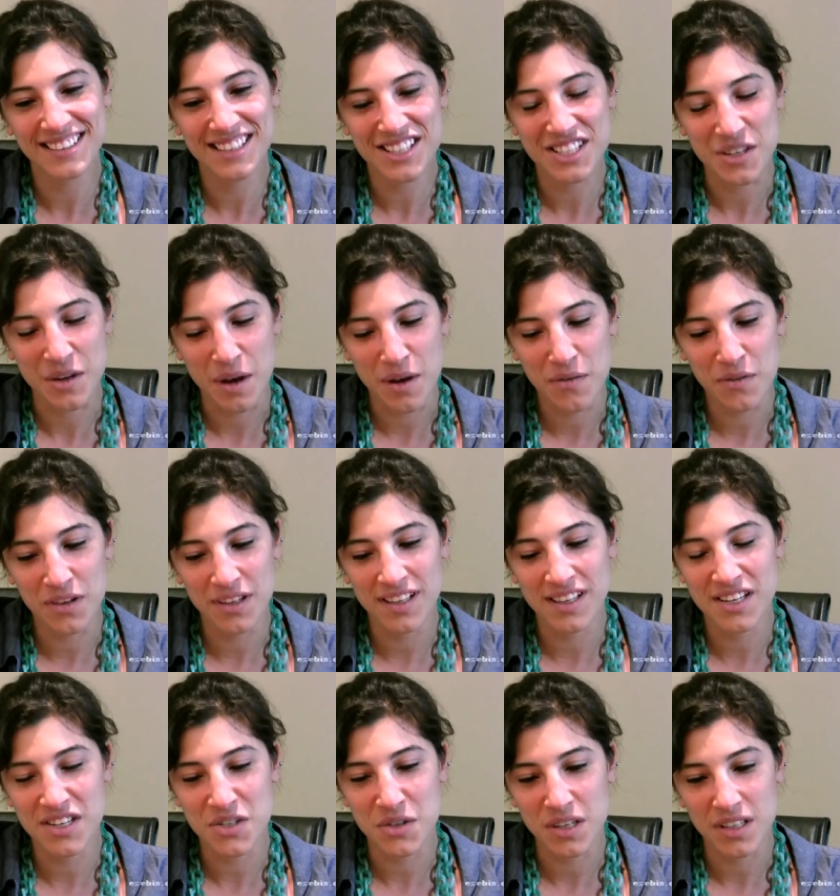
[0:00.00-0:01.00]
So I've
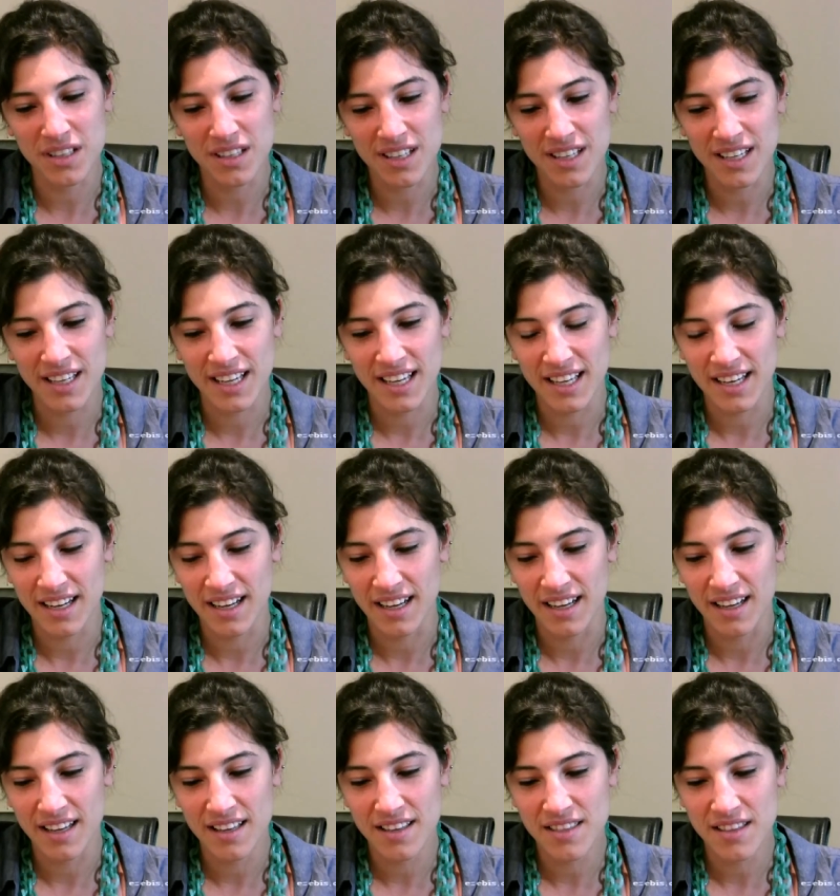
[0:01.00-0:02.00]
really enjoyed looking at
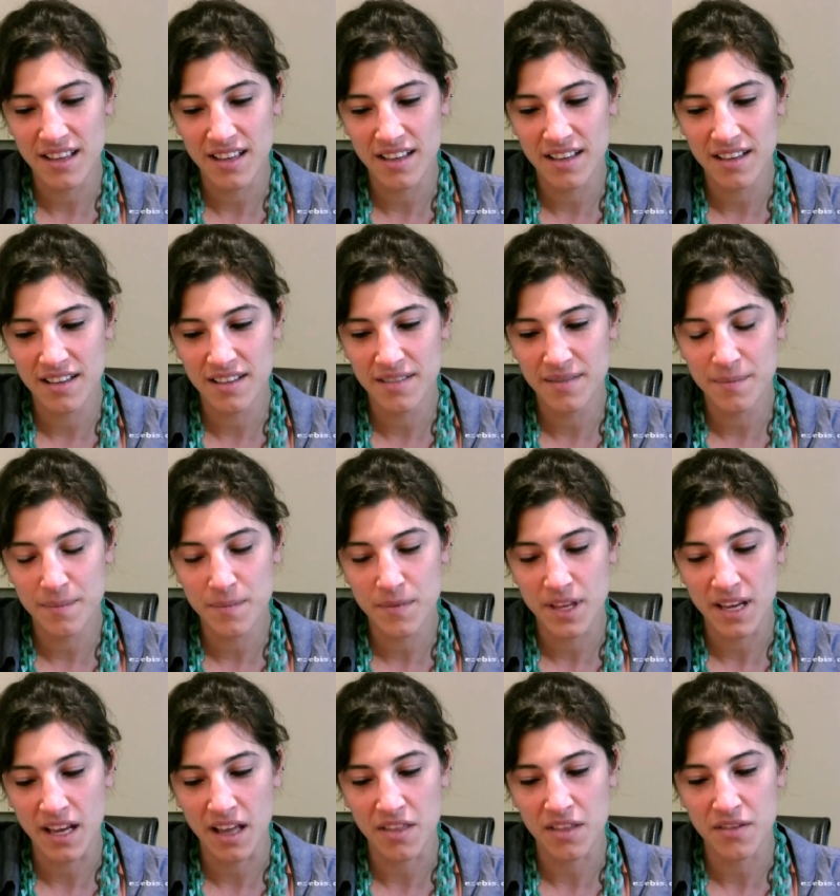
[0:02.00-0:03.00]
the
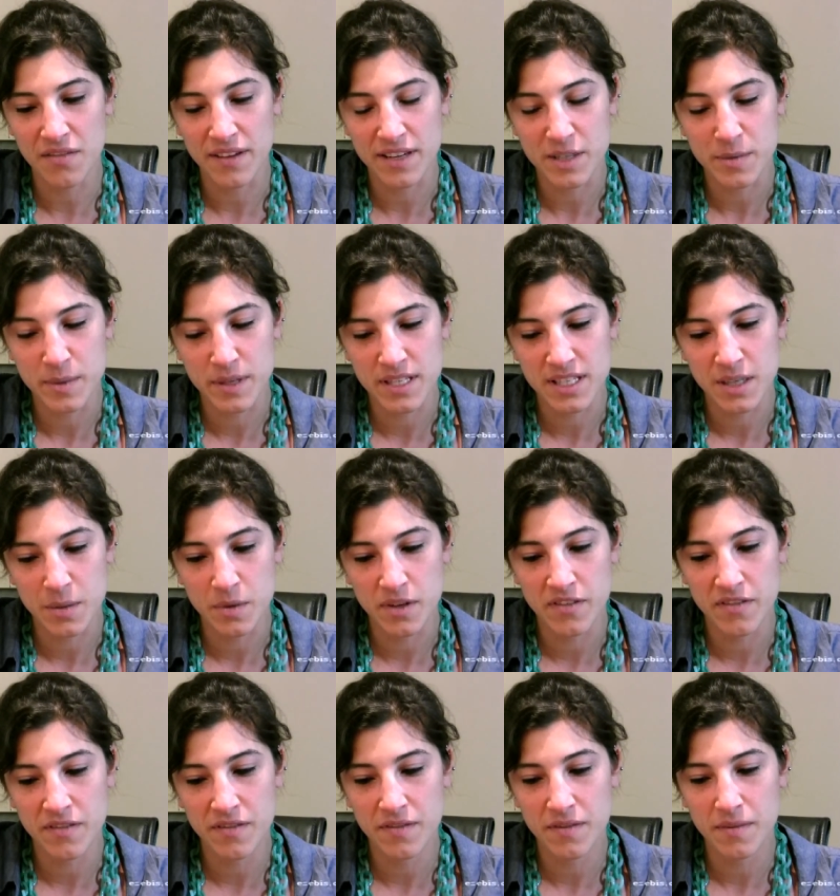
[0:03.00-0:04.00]
health investments that
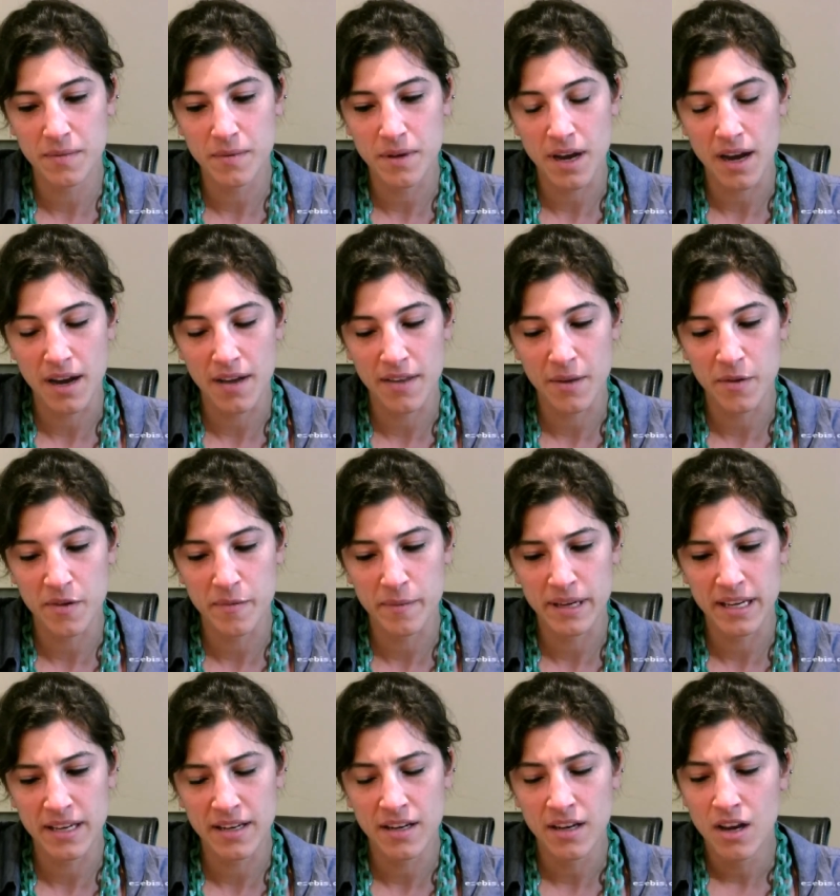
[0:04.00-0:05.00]
we've
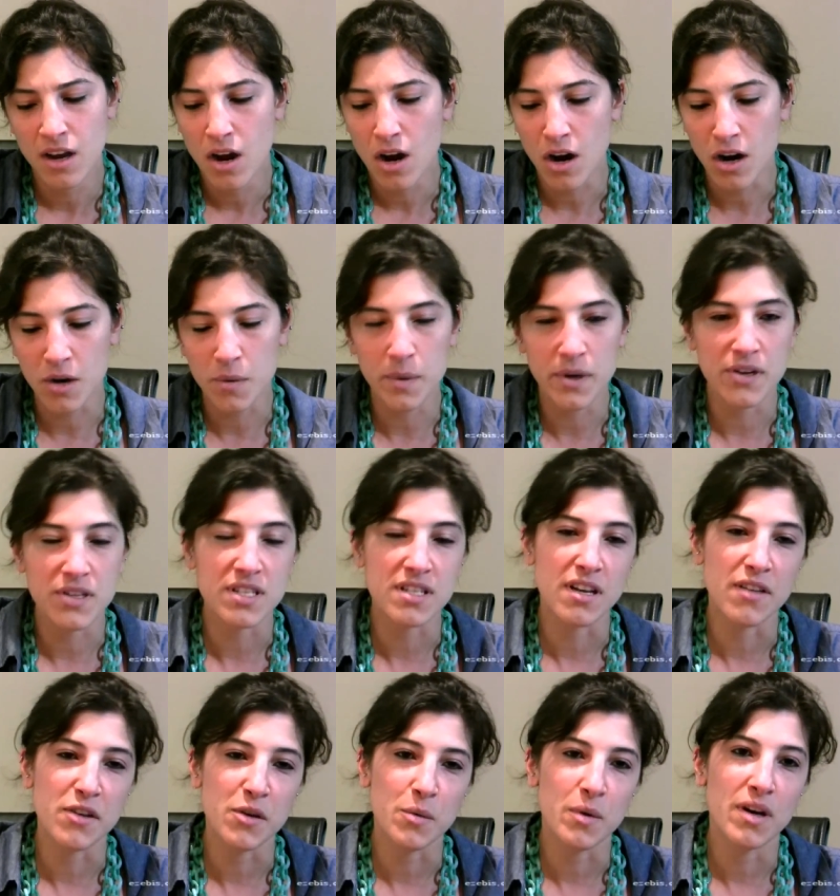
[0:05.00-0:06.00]
made. Hardware is
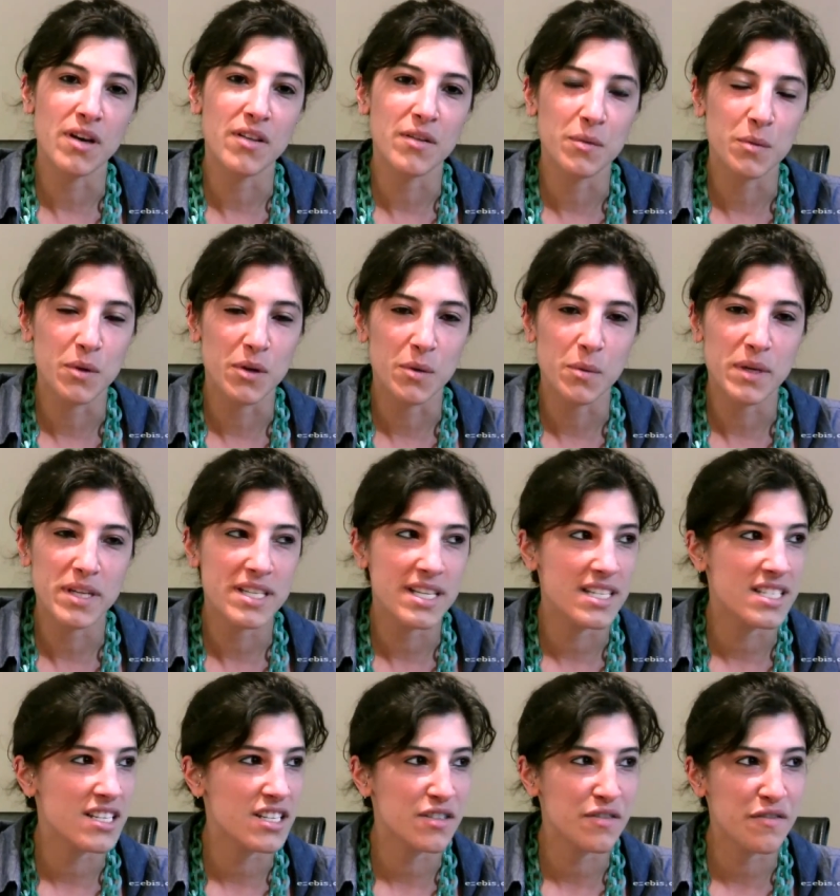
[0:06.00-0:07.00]
another one where we see
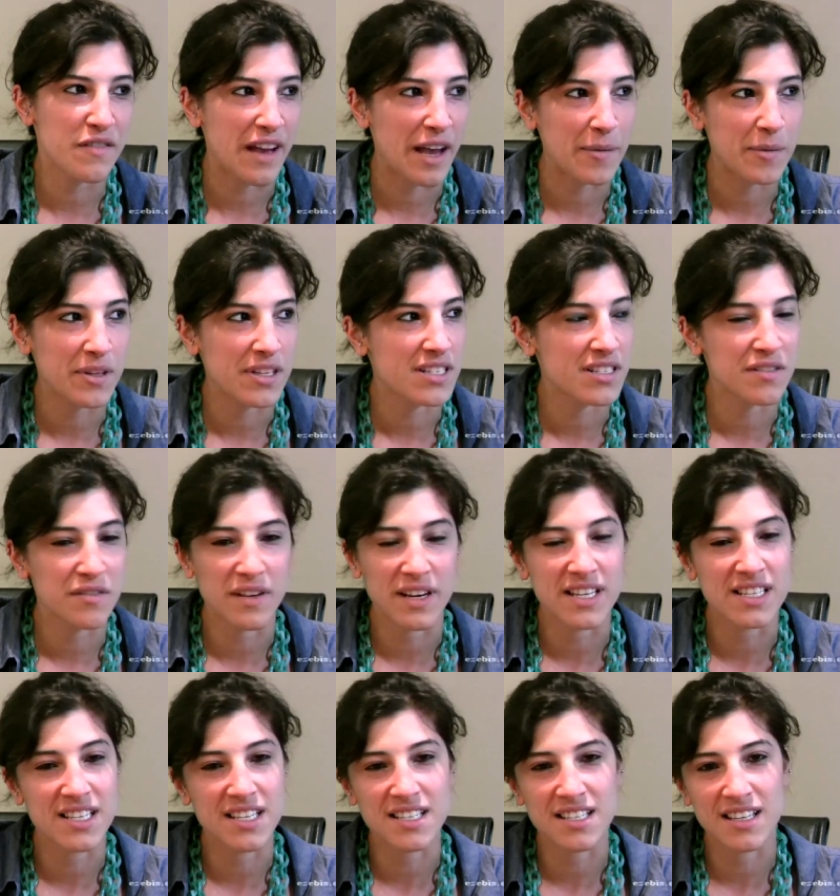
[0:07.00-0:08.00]
such fabulous
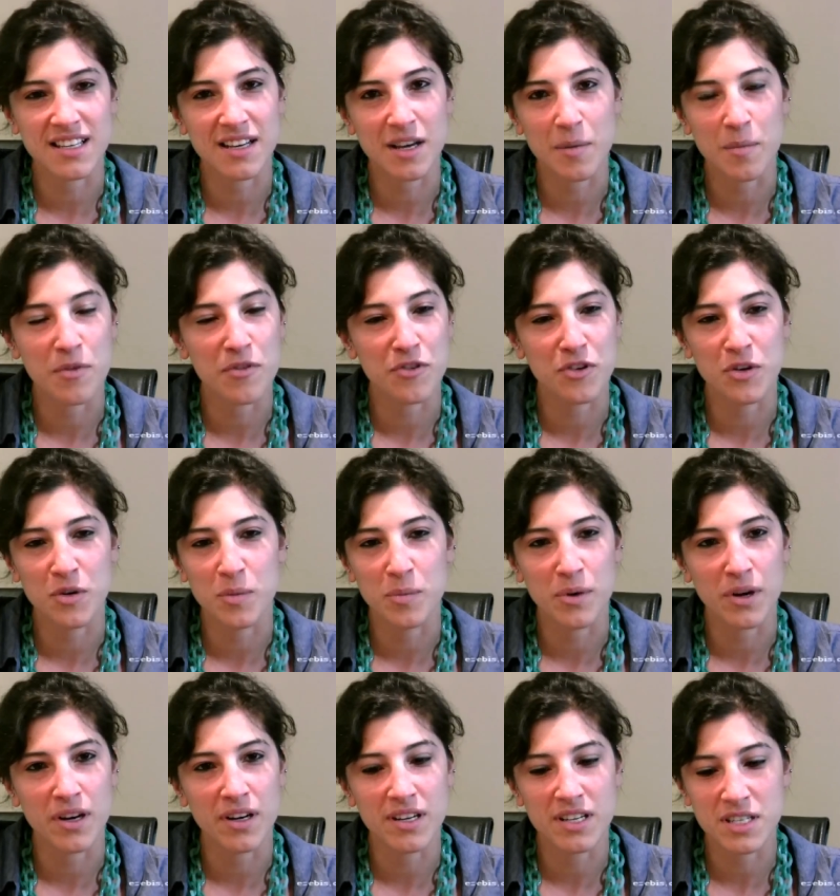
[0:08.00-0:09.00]
devices that come through, in
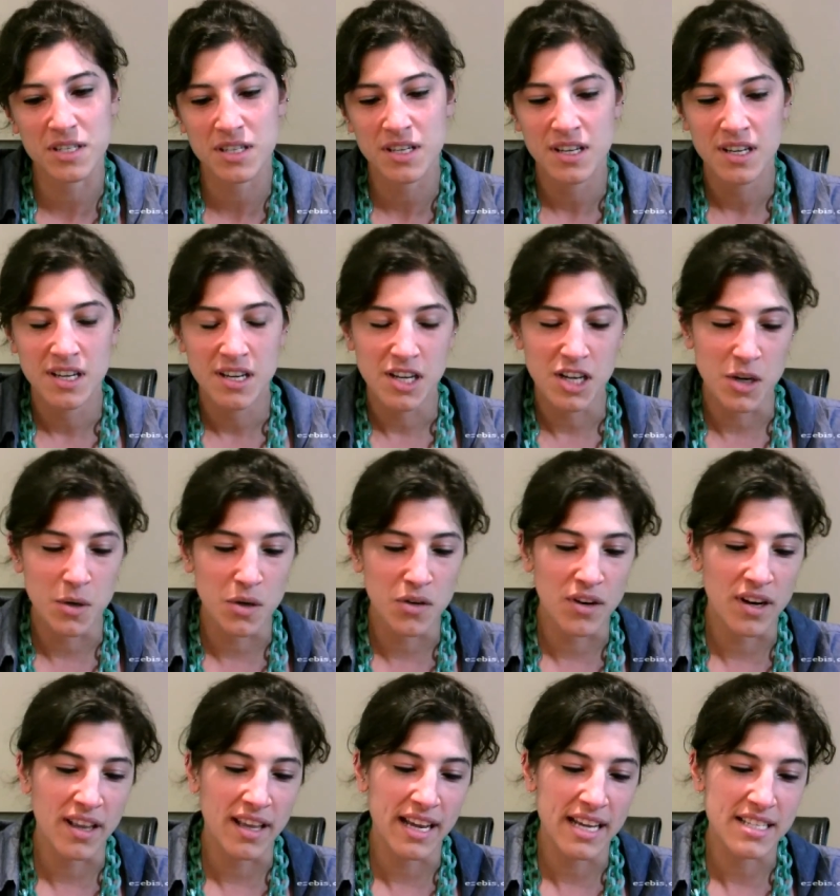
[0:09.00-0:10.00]
part because
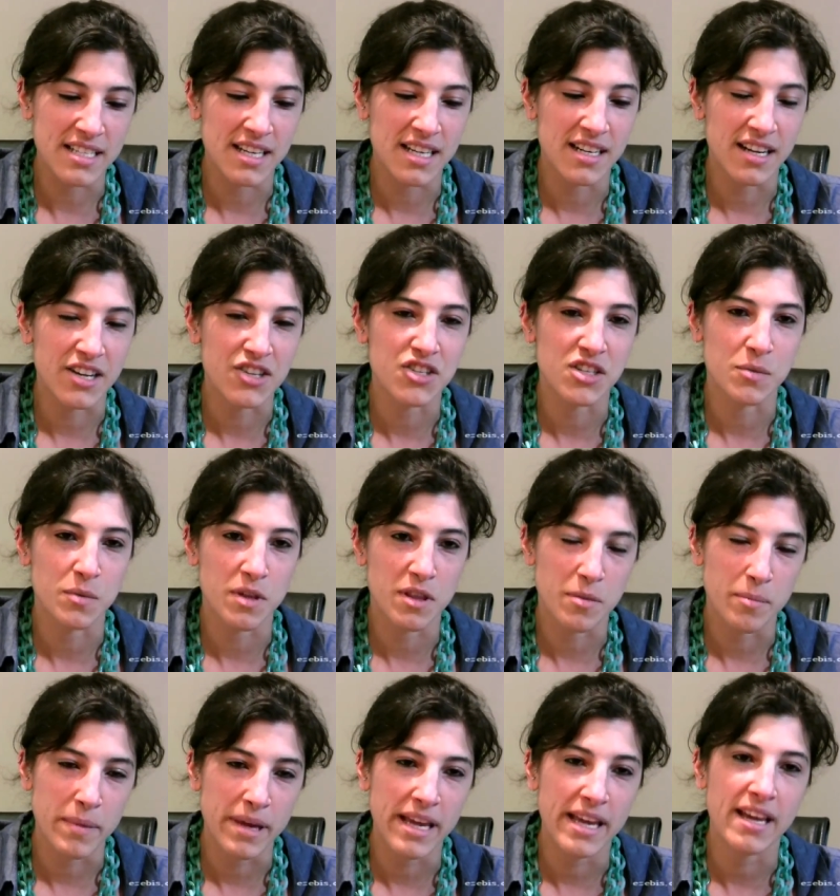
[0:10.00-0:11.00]
O'Reilly has a connection
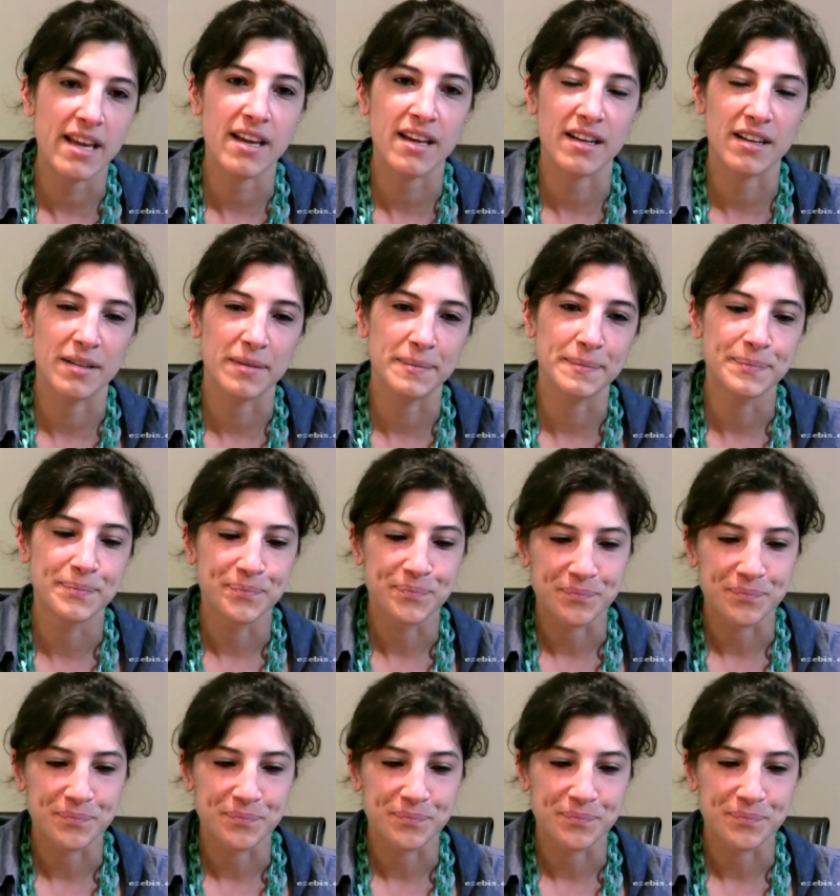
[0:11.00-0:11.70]
with Make, and